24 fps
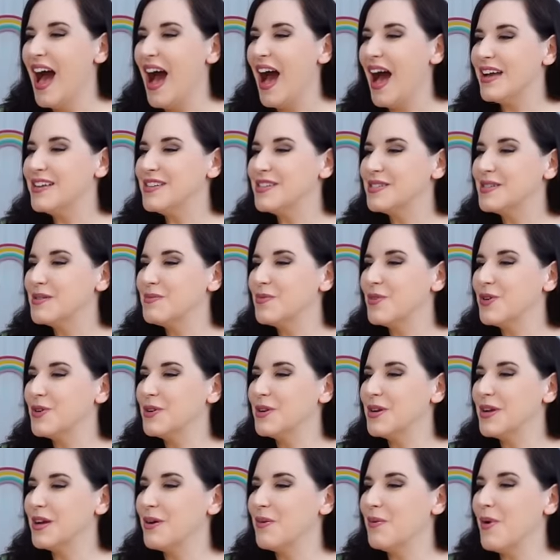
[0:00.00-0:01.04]
I just am
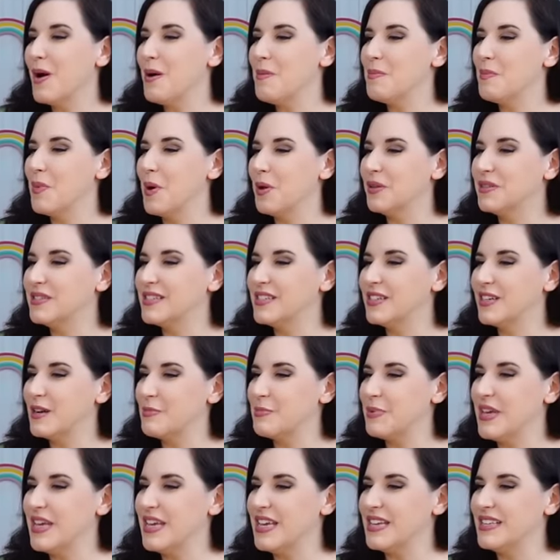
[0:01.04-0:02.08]
wondering what malt syrup
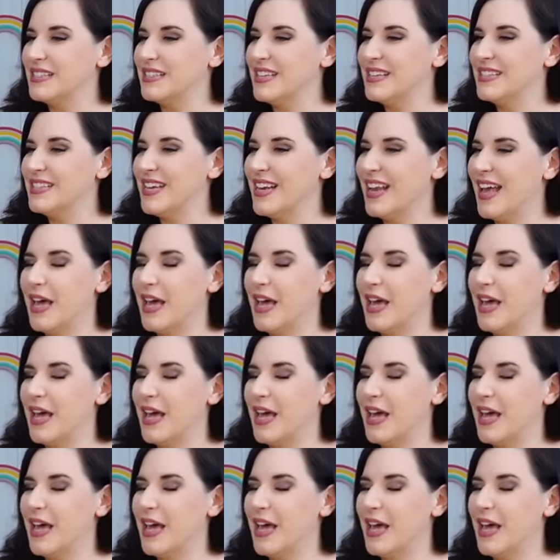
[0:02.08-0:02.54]
is. Is it